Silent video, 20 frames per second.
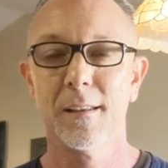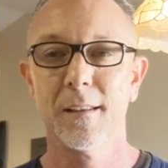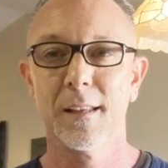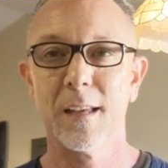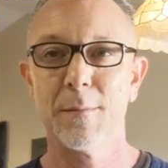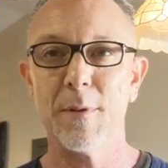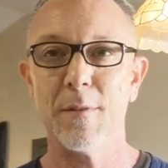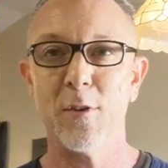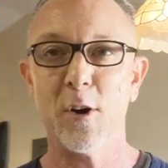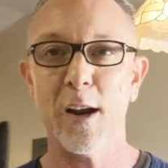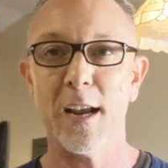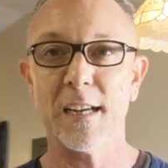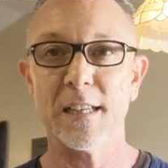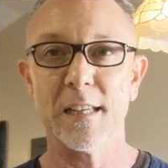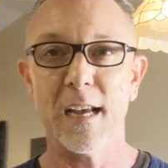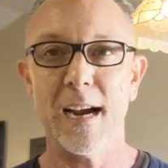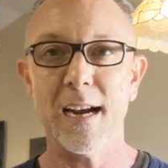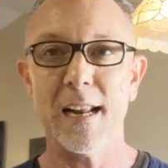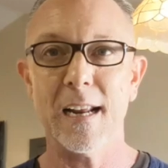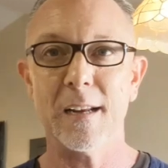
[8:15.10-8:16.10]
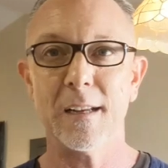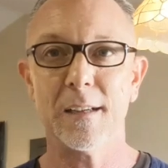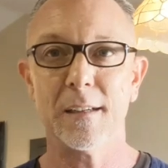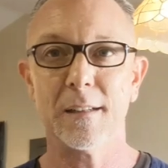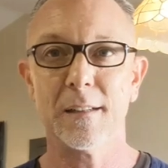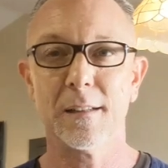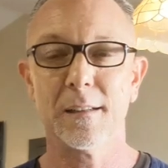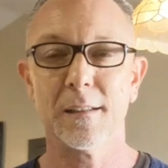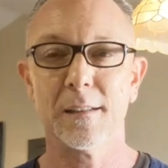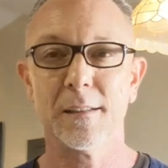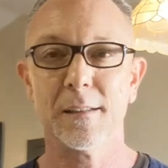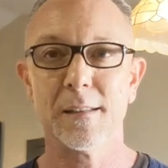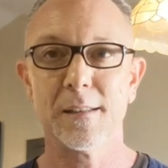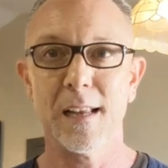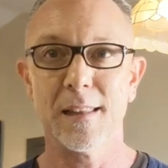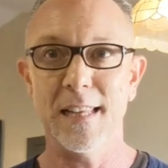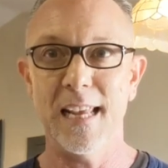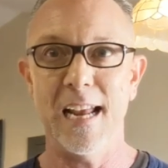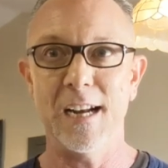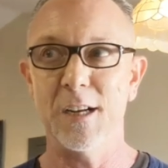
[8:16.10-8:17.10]
It can be very exciting. It's
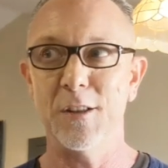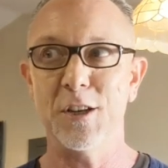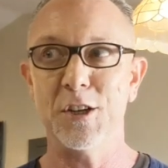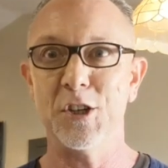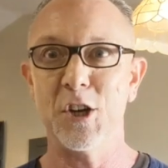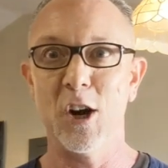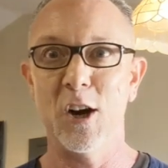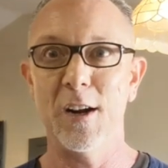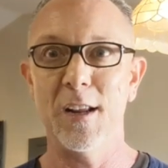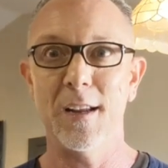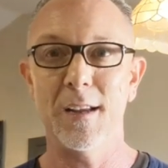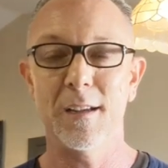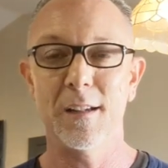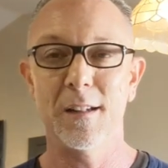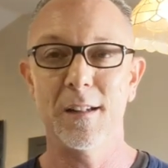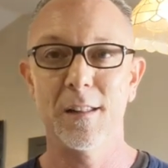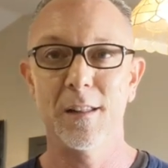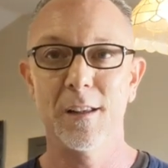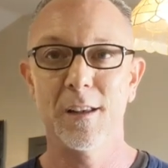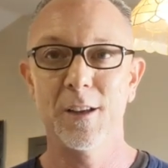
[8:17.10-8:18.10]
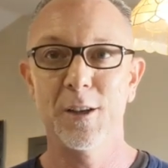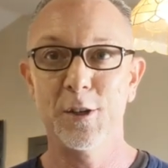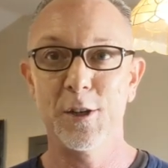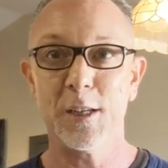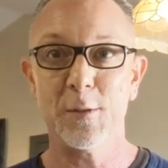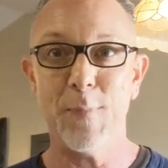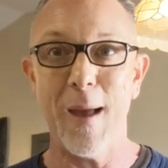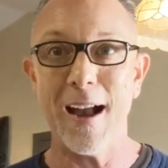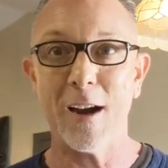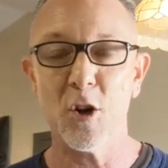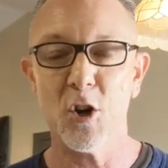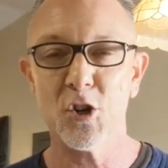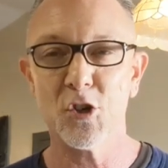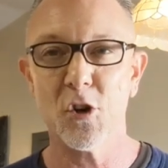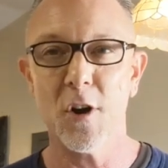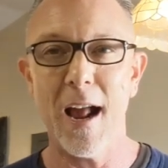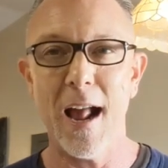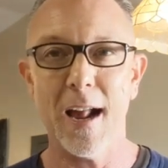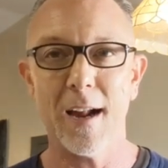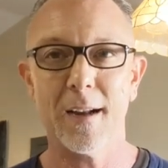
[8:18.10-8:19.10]
not the end of the journey. You're just back on
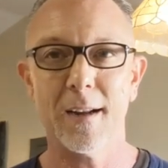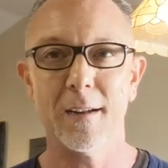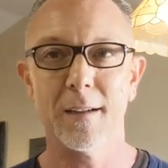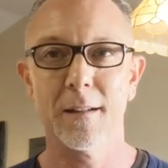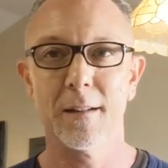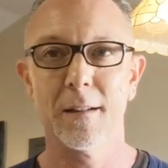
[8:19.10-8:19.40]
track.